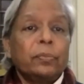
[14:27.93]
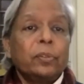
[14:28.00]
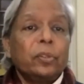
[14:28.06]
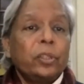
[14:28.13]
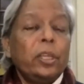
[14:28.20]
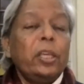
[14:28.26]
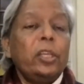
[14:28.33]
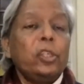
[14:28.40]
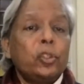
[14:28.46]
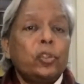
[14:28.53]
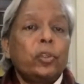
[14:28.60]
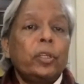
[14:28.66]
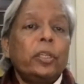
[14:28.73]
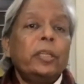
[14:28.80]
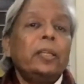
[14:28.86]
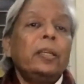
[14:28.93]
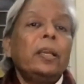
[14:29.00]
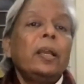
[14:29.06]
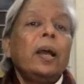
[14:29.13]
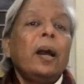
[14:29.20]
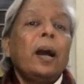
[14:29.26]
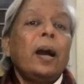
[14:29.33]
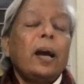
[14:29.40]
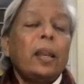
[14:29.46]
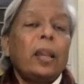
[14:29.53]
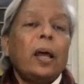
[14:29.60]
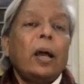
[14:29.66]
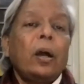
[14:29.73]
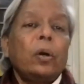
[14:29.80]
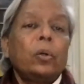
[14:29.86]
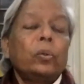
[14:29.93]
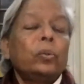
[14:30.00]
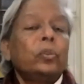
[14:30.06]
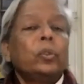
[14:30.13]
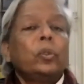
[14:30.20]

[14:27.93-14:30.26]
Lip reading: These three allow,